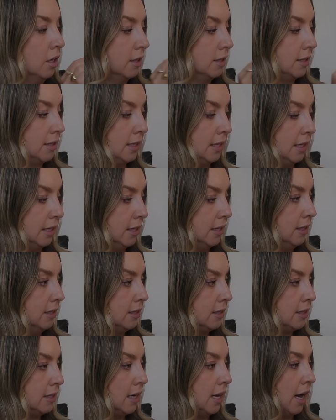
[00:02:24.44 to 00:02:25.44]

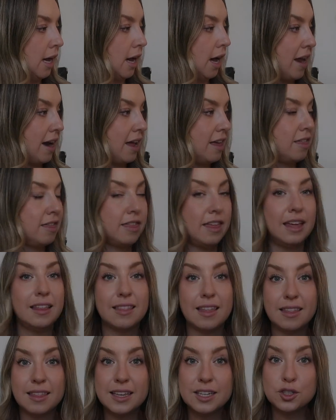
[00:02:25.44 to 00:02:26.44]
C's, and I
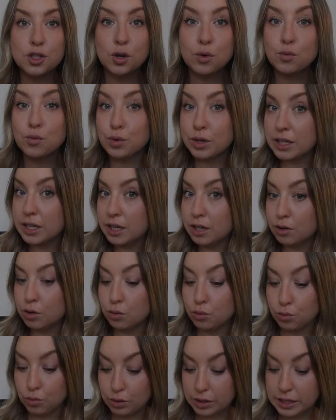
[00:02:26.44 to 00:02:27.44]
think that these are
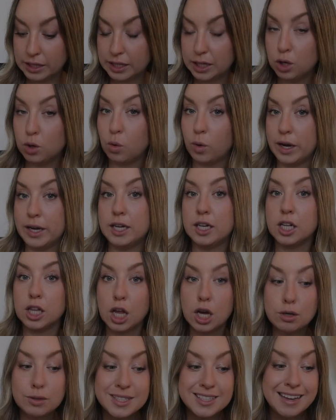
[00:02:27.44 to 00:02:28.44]
really quite
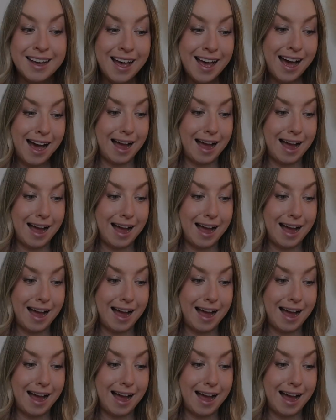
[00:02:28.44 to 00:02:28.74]
close.